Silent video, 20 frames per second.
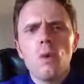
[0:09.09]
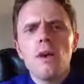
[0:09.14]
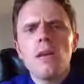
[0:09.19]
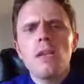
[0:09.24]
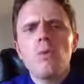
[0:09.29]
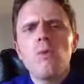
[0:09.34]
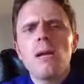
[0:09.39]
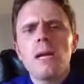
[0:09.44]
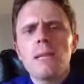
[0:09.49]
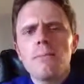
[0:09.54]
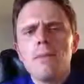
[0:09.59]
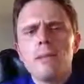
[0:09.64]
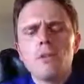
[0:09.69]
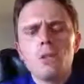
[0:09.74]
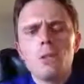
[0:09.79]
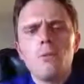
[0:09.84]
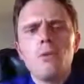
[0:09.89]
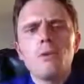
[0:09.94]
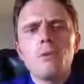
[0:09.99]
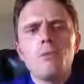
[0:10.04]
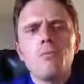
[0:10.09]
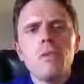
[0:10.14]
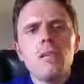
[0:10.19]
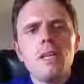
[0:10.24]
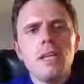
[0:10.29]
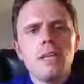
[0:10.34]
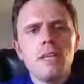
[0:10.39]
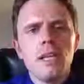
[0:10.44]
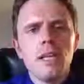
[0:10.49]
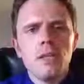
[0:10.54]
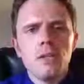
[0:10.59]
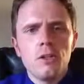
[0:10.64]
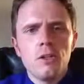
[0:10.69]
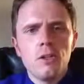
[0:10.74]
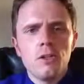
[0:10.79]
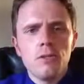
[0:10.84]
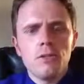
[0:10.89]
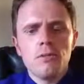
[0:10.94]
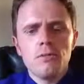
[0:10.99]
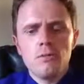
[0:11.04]
Why do you recommend so much meat in
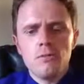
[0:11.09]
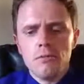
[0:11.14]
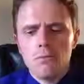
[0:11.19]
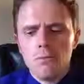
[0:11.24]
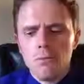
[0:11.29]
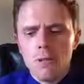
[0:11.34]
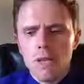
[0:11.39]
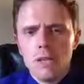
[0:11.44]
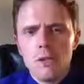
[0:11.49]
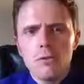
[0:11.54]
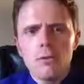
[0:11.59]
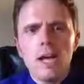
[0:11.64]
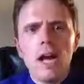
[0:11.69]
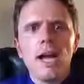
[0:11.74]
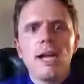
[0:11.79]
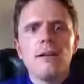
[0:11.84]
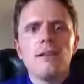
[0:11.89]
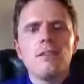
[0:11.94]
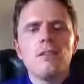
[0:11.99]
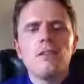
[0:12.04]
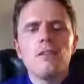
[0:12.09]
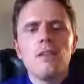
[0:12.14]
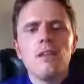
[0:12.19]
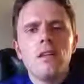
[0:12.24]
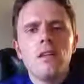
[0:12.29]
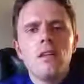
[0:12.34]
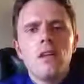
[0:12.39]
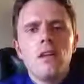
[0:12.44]
your diets?